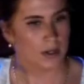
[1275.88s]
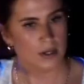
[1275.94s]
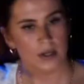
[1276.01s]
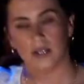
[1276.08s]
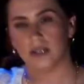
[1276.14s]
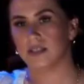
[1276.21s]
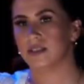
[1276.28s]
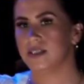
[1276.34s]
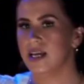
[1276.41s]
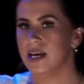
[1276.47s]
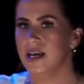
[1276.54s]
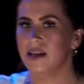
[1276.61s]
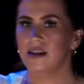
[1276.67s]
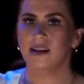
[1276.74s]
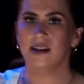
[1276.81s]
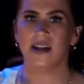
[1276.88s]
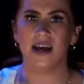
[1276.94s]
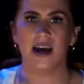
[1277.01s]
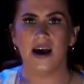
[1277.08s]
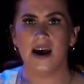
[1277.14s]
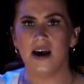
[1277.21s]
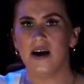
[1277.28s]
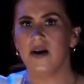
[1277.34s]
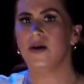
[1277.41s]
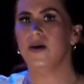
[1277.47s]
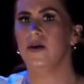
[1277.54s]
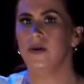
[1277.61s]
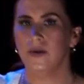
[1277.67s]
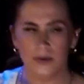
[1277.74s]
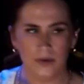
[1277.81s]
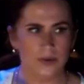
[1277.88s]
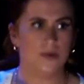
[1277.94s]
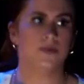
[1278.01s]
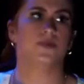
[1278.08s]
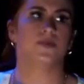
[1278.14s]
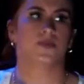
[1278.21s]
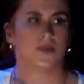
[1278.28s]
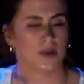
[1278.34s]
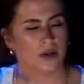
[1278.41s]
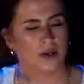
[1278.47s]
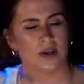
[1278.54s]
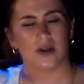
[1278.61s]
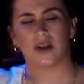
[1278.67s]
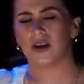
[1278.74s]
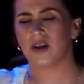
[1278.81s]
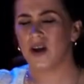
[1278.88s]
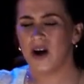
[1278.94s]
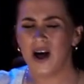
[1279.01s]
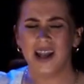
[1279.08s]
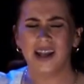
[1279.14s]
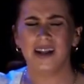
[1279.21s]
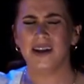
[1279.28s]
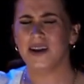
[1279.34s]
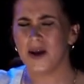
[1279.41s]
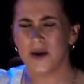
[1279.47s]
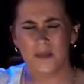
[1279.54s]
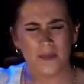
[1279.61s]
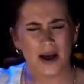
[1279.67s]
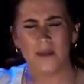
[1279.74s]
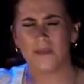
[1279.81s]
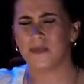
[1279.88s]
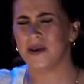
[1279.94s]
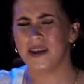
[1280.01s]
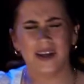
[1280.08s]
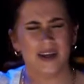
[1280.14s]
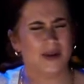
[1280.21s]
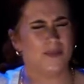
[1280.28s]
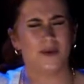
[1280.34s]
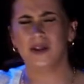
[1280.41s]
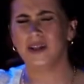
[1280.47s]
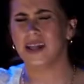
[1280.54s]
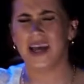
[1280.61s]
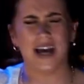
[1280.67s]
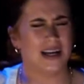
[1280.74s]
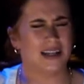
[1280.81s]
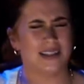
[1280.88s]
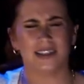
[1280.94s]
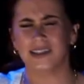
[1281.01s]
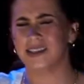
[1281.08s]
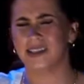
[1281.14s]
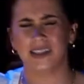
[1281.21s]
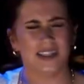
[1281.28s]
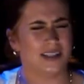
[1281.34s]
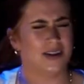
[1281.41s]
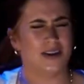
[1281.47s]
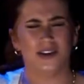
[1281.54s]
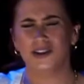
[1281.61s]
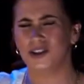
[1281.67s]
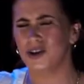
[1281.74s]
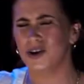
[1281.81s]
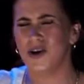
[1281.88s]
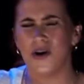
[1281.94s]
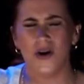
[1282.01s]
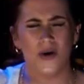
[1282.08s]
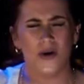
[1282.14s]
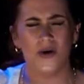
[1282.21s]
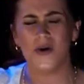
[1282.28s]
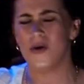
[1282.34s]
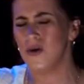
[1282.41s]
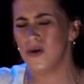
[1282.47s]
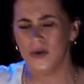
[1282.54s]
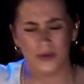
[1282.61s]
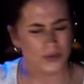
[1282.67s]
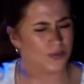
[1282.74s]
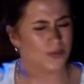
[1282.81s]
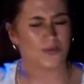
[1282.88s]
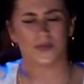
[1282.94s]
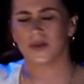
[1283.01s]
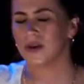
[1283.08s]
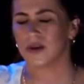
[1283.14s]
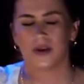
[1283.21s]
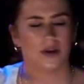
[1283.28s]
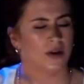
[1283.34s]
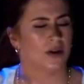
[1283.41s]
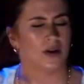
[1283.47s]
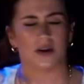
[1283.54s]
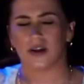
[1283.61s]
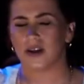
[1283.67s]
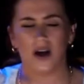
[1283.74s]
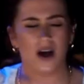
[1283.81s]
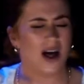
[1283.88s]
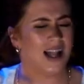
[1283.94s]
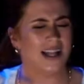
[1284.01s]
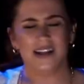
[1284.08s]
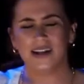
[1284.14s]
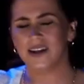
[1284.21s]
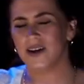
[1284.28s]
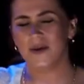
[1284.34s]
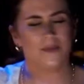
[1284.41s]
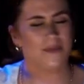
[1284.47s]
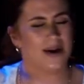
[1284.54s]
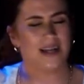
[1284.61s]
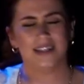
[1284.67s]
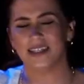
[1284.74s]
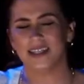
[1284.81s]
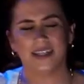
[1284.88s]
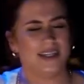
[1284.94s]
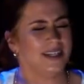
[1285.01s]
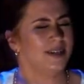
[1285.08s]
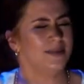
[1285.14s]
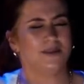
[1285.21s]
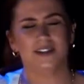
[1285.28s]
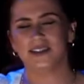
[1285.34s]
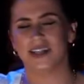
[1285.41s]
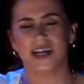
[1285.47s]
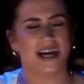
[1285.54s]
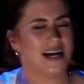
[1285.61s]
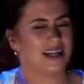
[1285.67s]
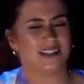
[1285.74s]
I'm standing now and calling on my people now to see the show. Been calling on my demons now to